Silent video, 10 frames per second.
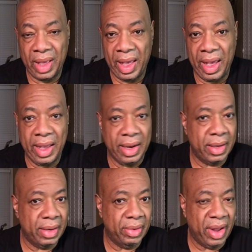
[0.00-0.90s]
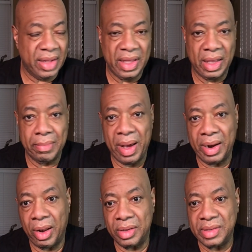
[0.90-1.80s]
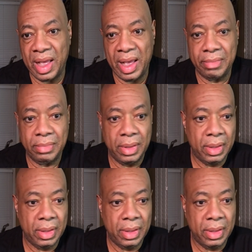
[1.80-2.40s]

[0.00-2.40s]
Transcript: And I think about it all the time.